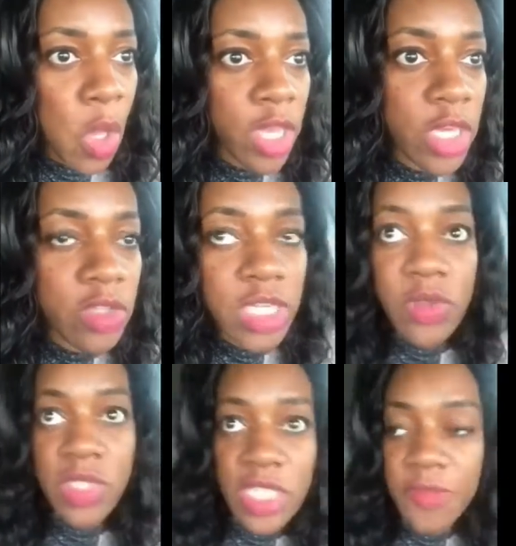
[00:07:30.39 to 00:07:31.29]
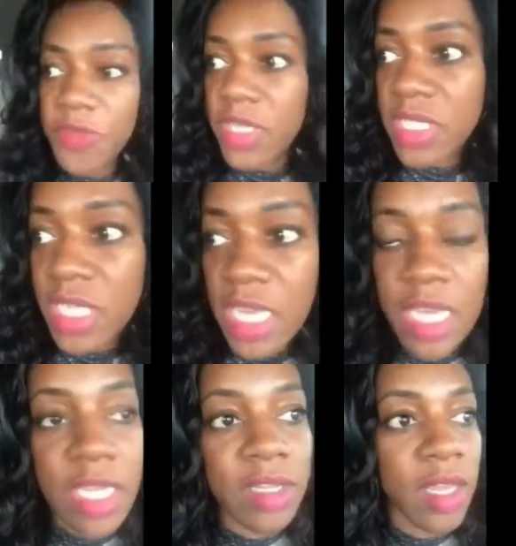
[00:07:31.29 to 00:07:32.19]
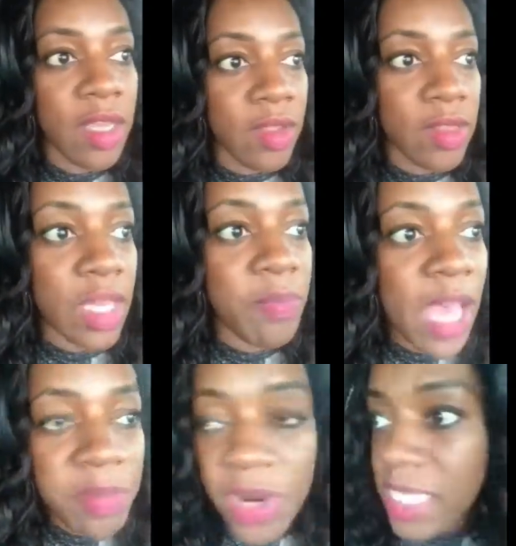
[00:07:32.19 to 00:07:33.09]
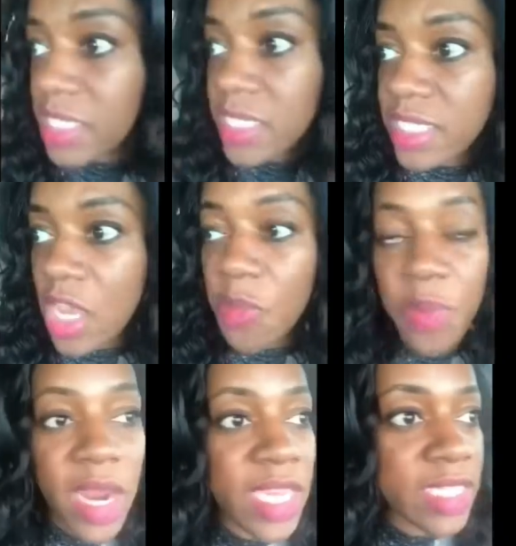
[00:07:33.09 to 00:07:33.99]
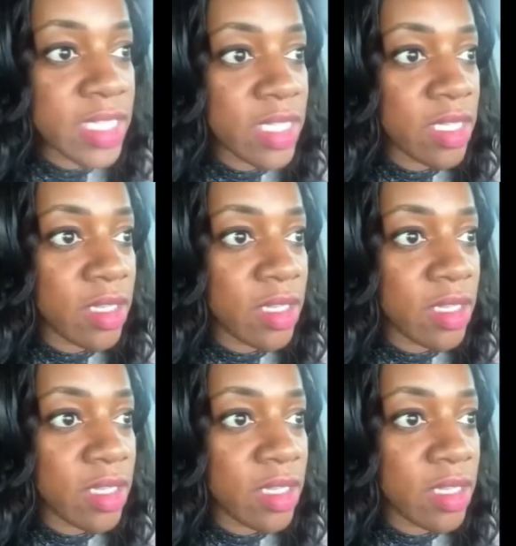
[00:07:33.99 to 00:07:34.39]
a huge difference in the buy price and sell price,